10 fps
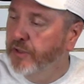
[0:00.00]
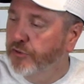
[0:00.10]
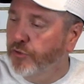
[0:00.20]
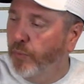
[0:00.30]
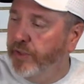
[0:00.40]

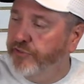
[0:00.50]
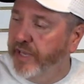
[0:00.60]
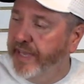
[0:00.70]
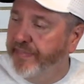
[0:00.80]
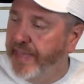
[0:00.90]
So once I
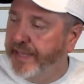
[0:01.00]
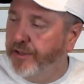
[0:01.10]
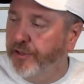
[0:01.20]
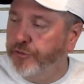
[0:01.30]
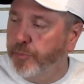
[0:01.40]
had that
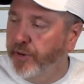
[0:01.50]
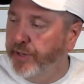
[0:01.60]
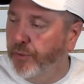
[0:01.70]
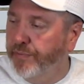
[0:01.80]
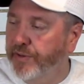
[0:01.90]
all sprayed
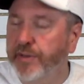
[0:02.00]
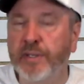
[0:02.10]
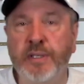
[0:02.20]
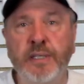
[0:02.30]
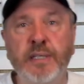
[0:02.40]
over,
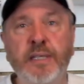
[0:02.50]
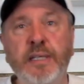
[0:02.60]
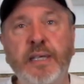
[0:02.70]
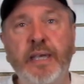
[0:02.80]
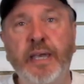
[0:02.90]

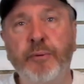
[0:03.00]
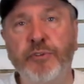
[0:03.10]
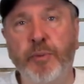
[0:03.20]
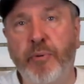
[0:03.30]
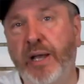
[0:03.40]
it was
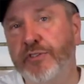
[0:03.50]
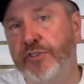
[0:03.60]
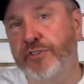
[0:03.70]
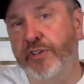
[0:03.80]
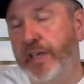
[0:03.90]
a
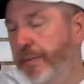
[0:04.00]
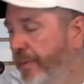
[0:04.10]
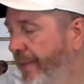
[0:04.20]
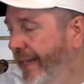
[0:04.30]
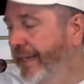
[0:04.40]
process of
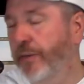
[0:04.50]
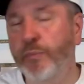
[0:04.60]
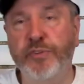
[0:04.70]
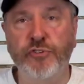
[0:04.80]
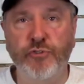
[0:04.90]
coming back in
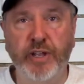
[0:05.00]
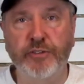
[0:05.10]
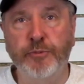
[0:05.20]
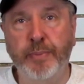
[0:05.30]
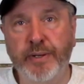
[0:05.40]
with the
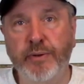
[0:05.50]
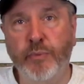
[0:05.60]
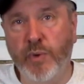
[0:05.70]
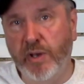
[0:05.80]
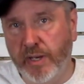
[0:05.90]
transparent
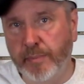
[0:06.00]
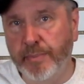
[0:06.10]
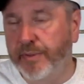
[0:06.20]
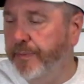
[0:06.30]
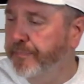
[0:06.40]
raw
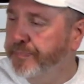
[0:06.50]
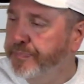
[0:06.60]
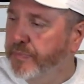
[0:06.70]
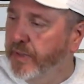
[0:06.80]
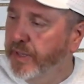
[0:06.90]
umber
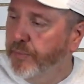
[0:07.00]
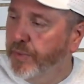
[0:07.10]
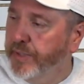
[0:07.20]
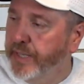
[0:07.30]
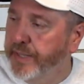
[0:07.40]
and
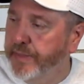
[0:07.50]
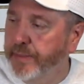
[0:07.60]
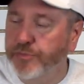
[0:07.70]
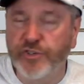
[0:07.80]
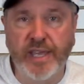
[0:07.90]
really hitting
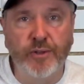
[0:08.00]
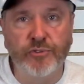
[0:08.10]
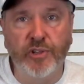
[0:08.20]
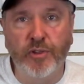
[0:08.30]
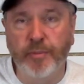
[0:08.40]
them
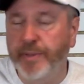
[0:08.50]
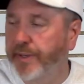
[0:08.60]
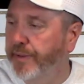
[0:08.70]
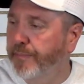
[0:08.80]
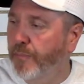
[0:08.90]
shadows a little
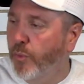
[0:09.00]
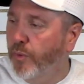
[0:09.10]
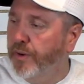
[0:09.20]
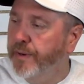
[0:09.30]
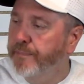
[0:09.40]
bit
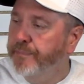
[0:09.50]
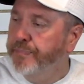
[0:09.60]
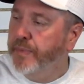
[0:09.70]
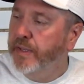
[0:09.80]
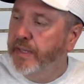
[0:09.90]
more
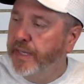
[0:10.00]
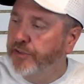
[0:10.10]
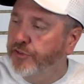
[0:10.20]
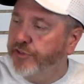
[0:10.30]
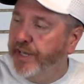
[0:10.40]
and
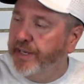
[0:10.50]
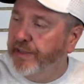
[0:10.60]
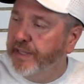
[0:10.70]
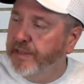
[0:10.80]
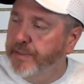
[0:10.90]
just kind of
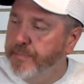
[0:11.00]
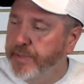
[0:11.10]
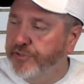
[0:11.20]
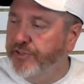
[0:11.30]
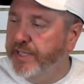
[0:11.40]
lightly
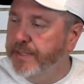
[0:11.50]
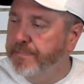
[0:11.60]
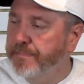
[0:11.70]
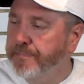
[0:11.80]
misting.